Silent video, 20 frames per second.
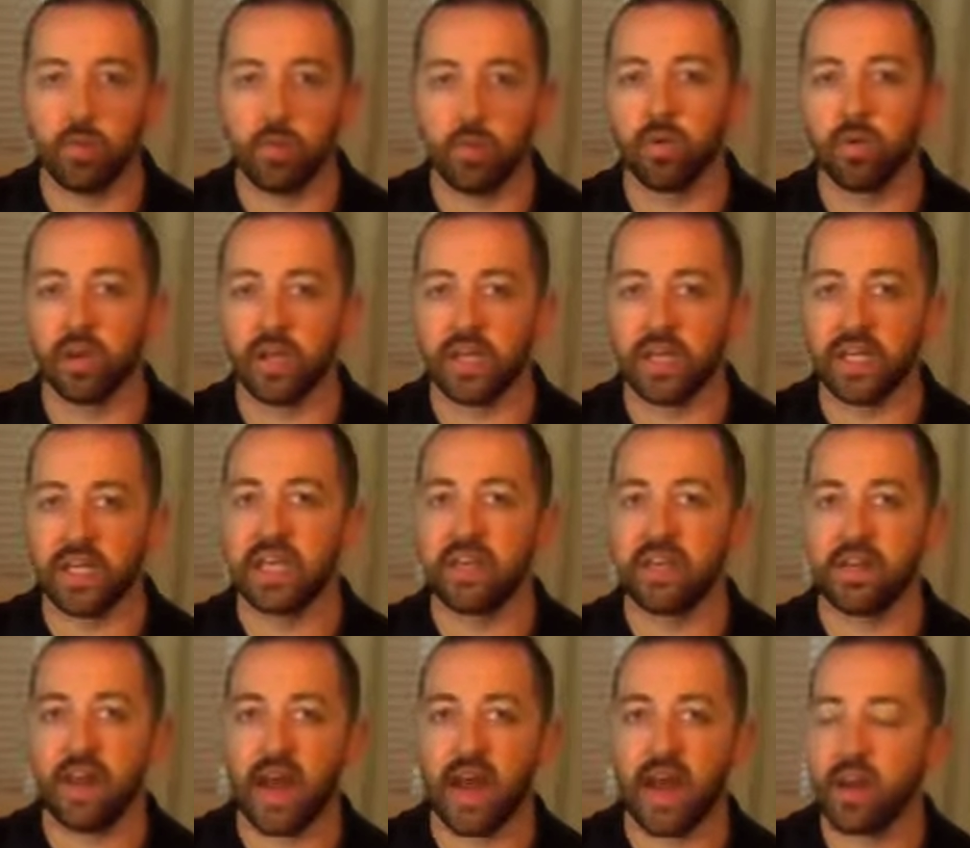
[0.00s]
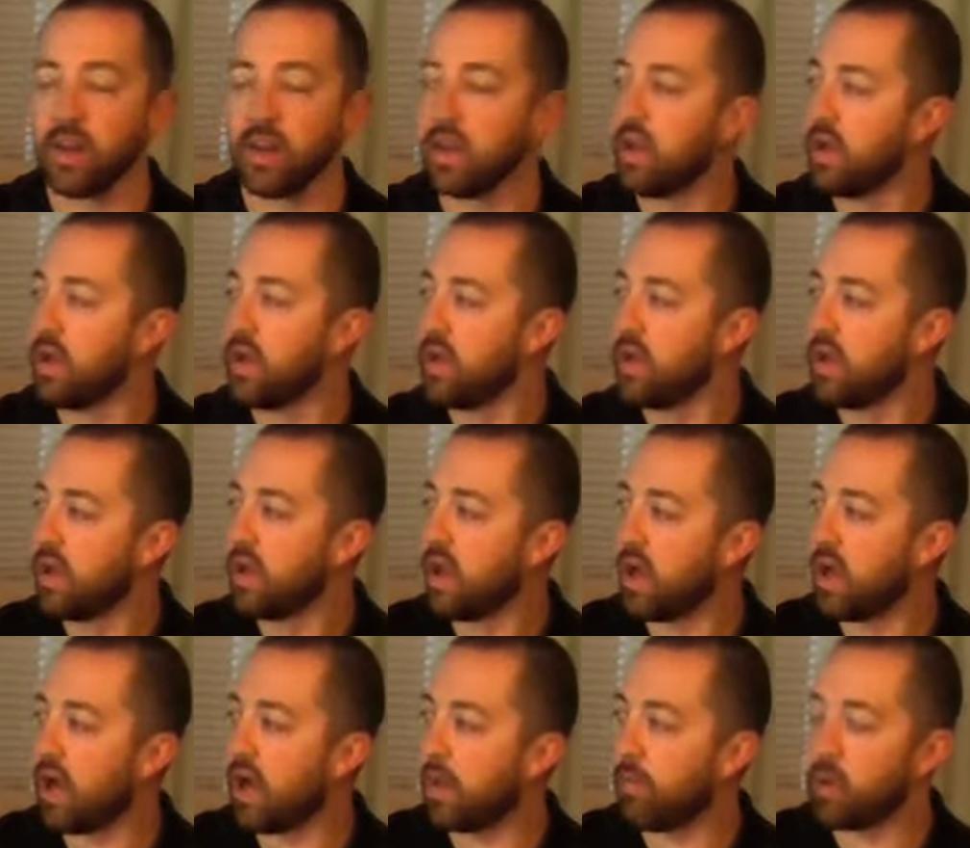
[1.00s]
really need that.
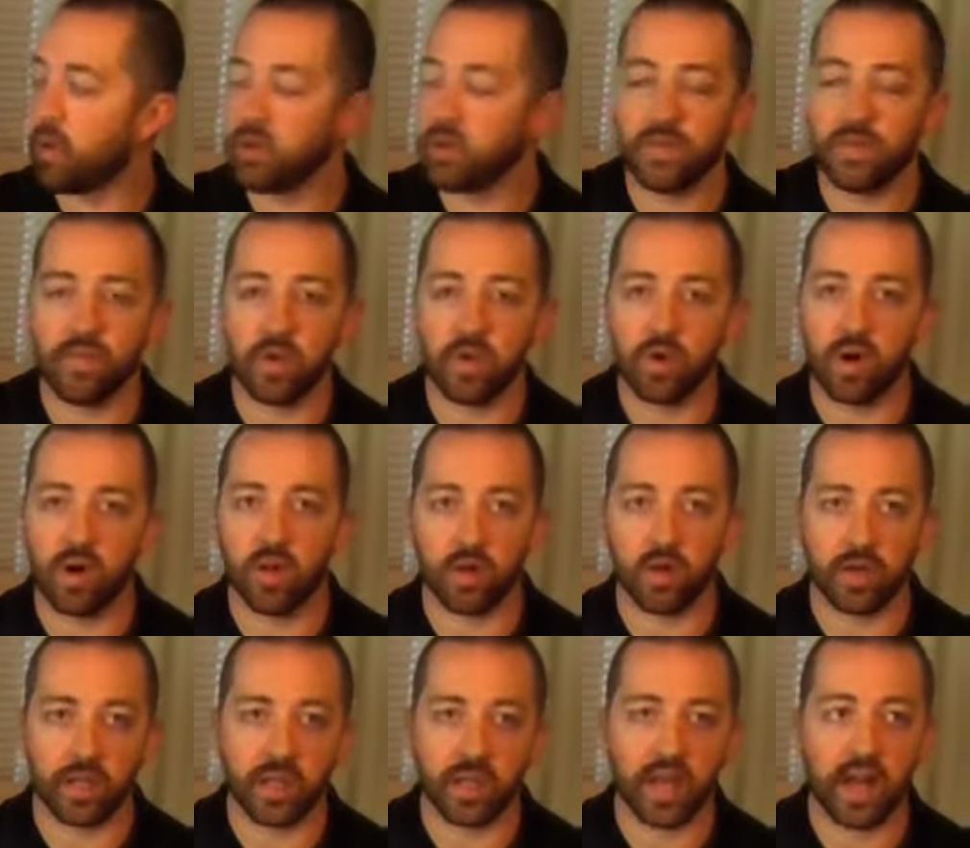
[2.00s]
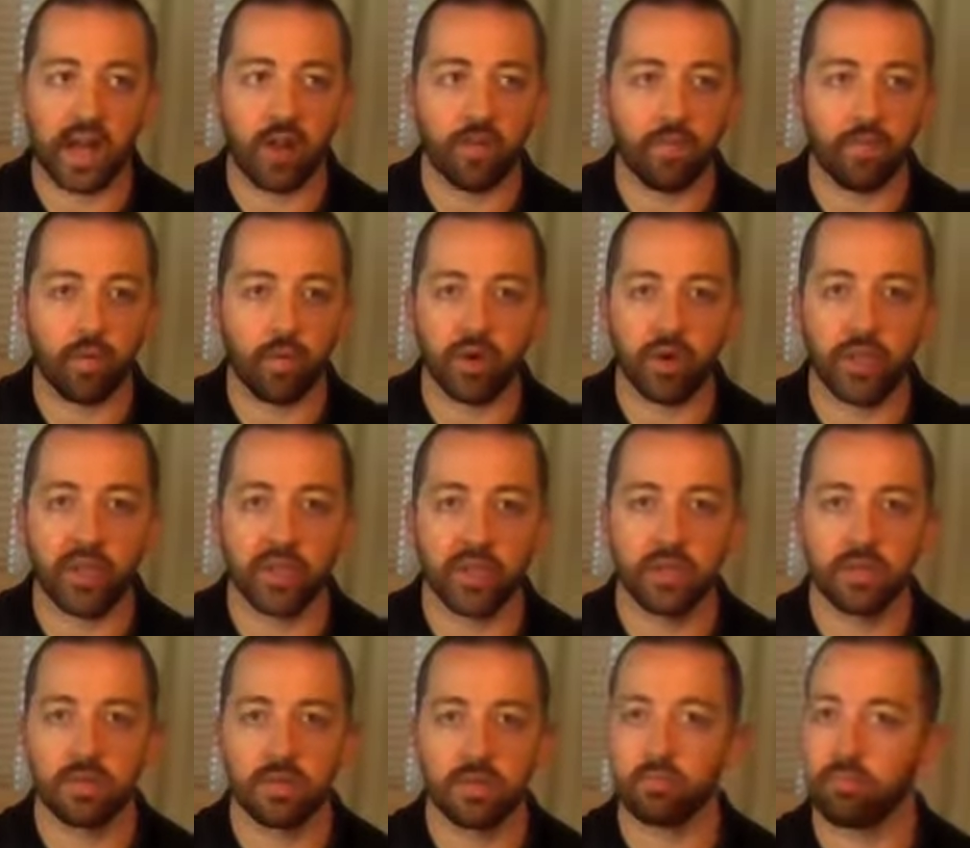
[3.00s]
Most of you all are in
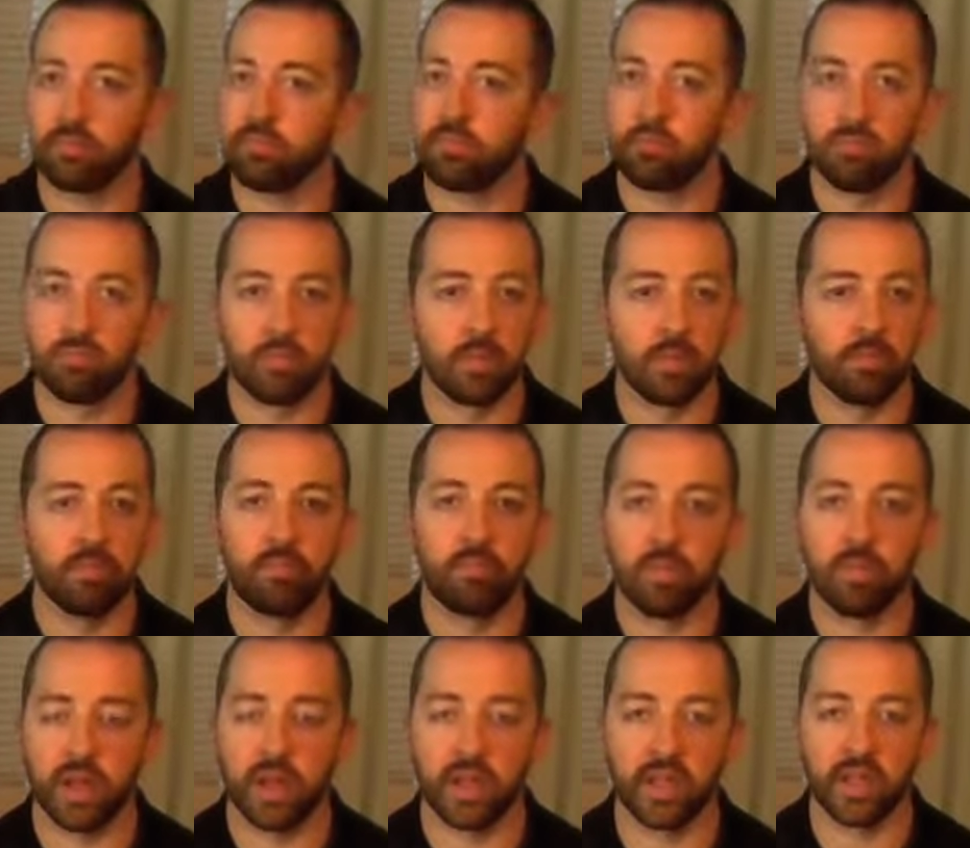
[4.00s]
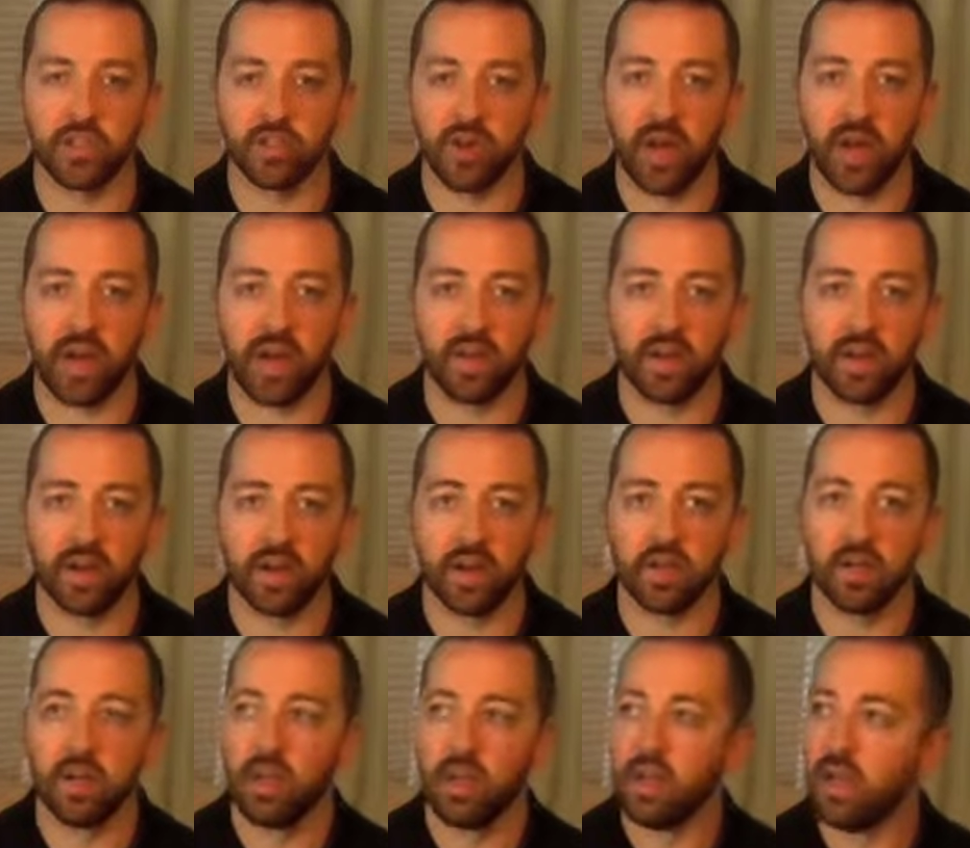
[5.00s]
California, plenty dry
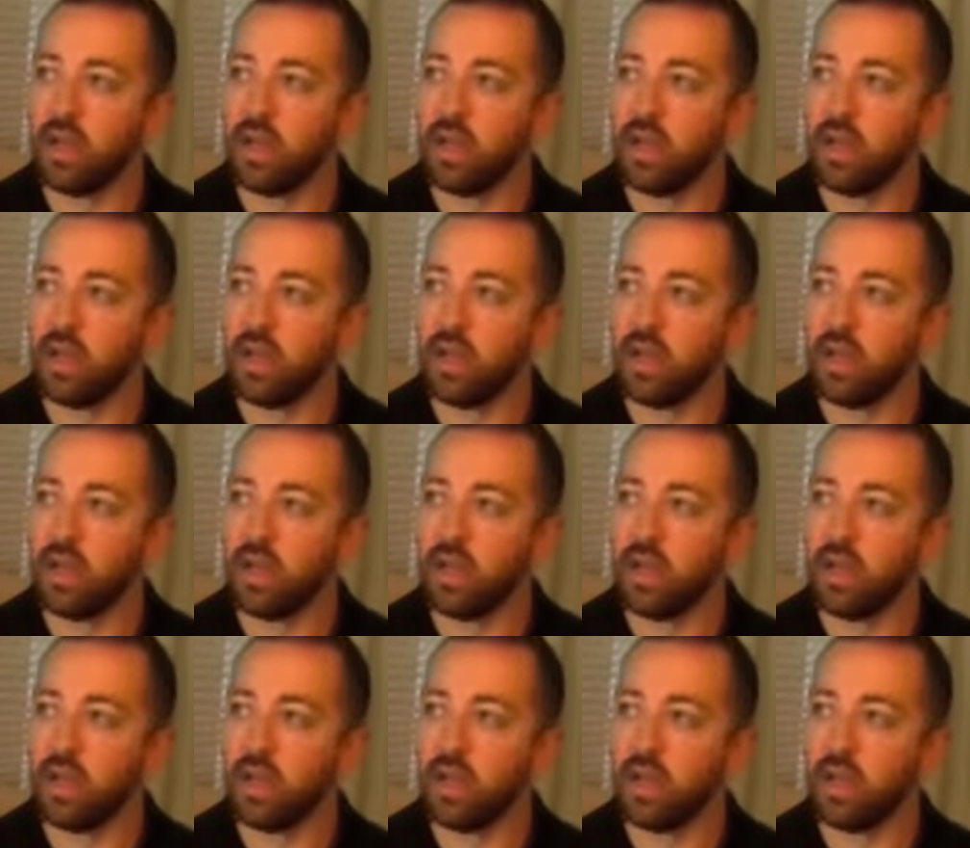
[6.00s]
there.